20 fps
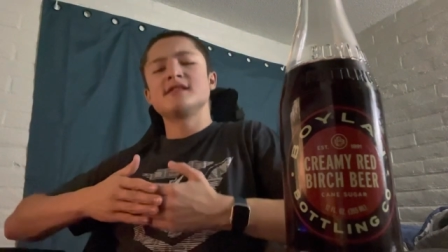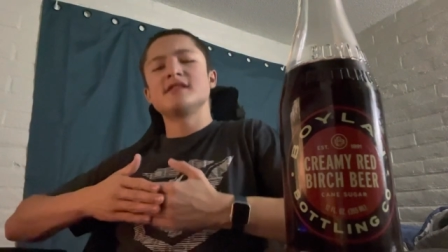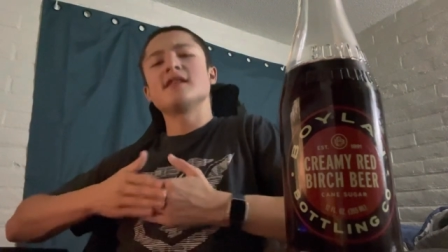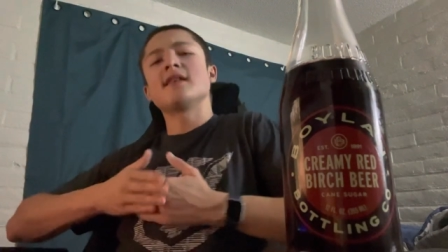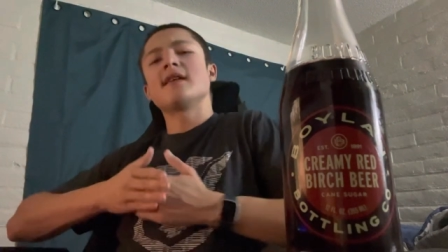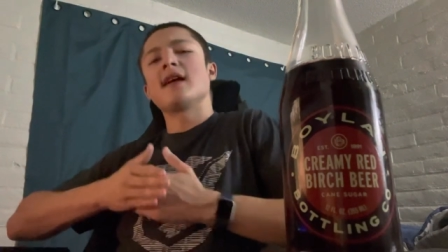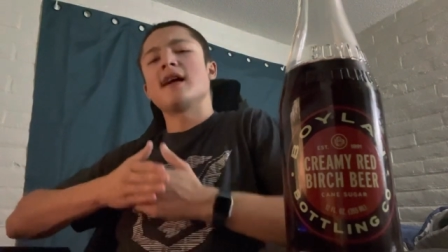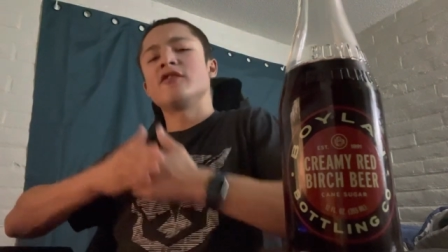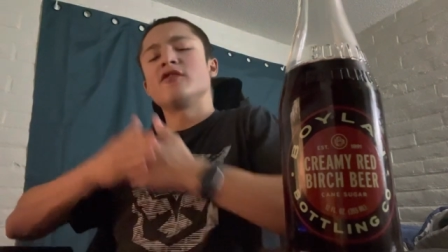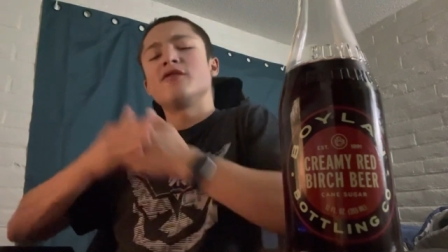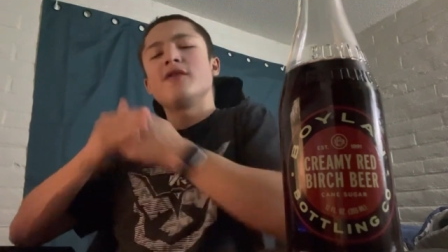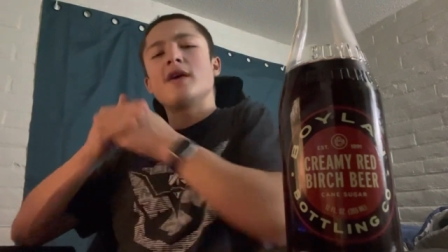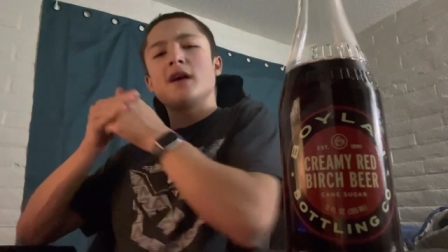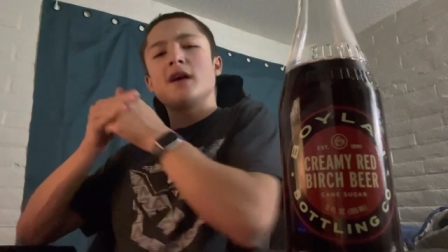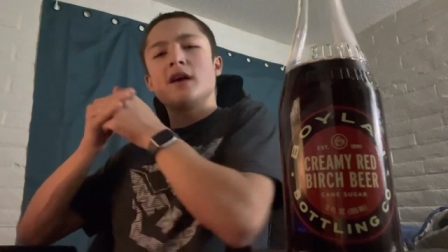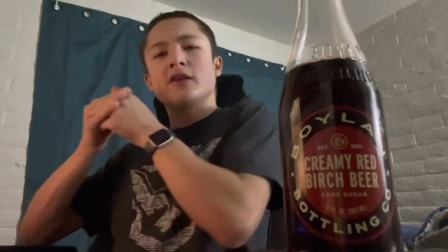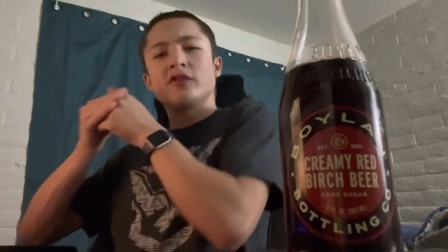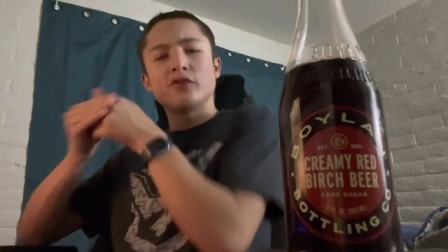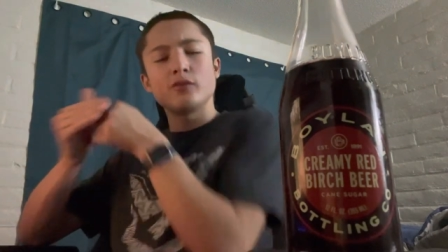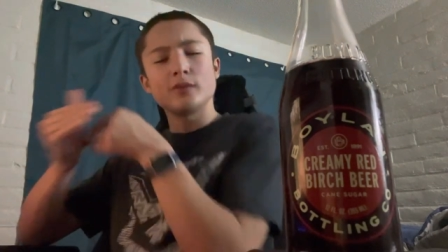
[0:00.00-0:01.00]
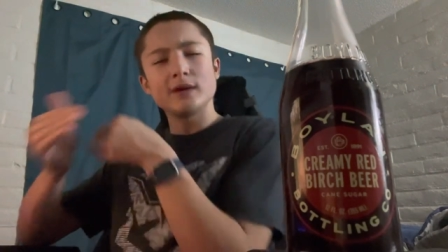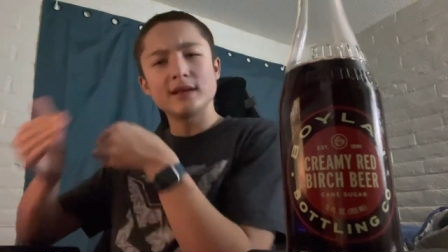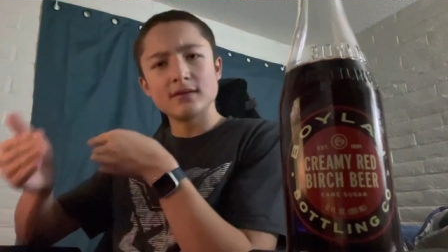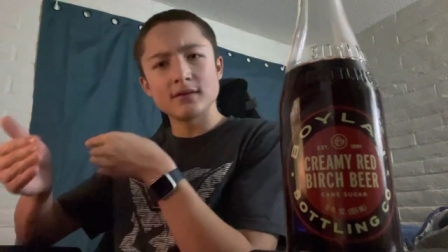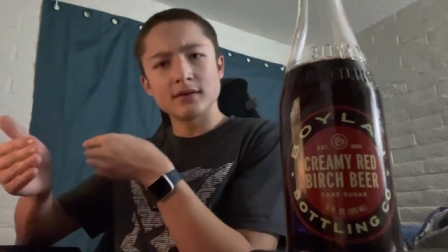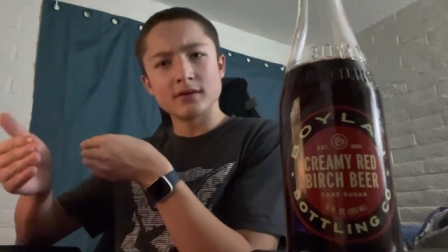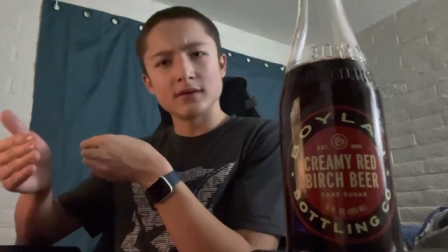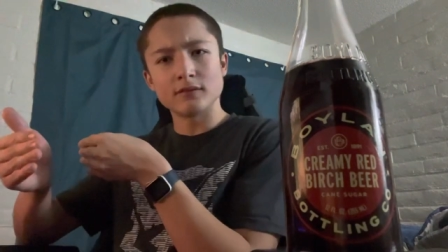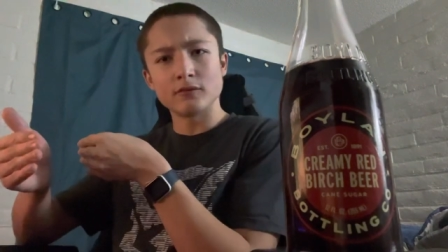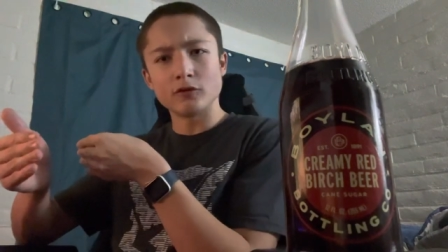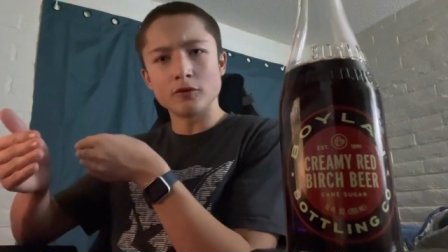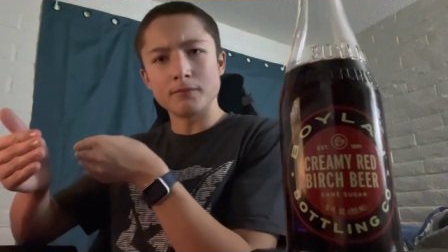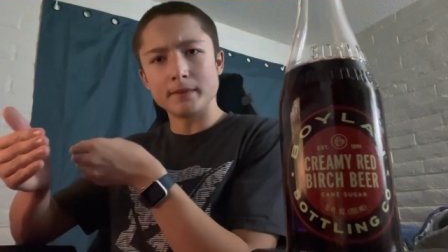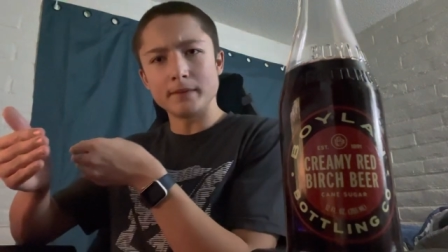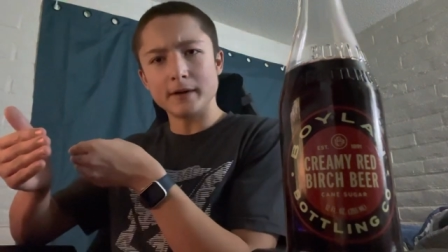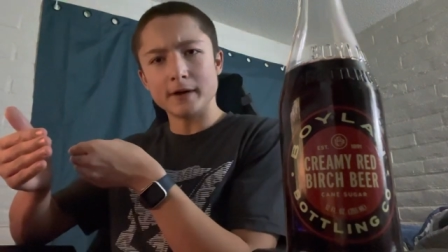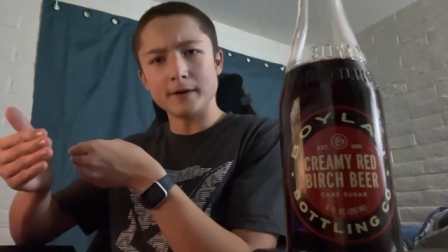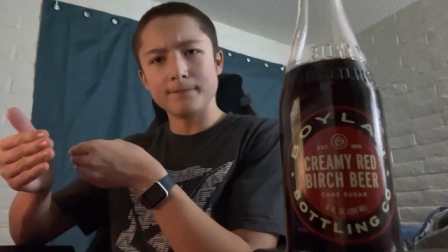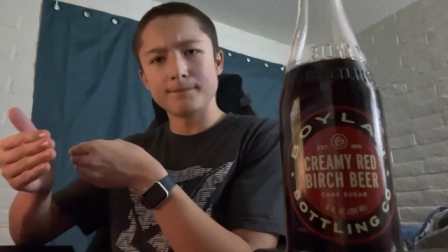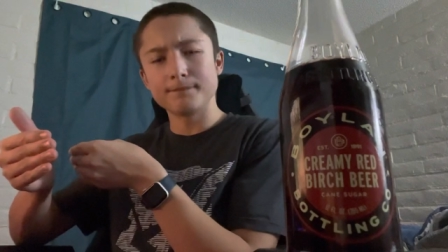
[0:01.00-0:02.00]
is a, a, a, sweet root
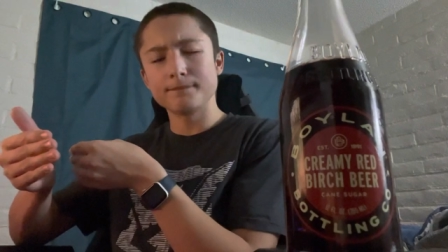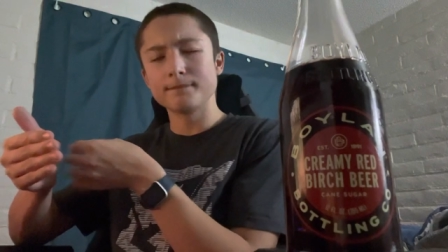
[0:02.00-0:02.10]
beer.